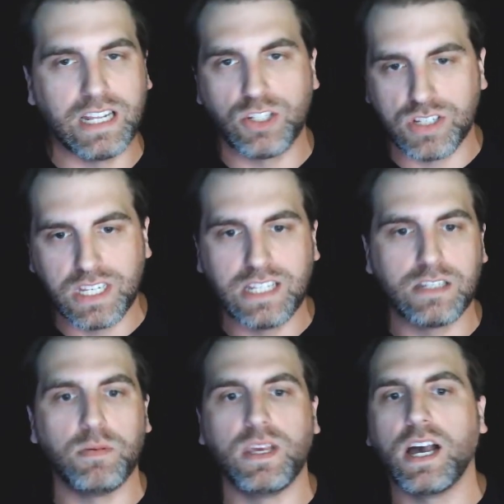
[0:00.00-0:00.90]
It just needs
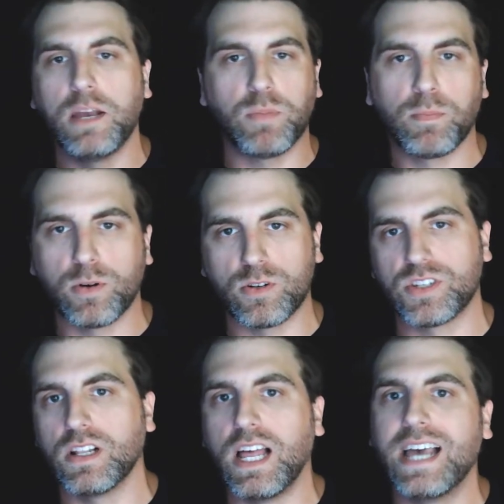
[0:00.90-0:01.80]
to be hyper
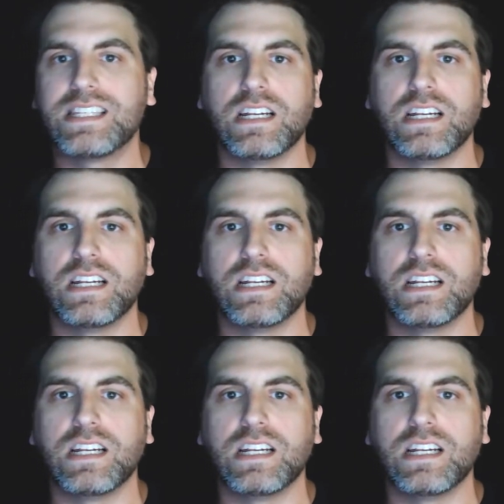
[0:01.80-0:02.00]
personalized,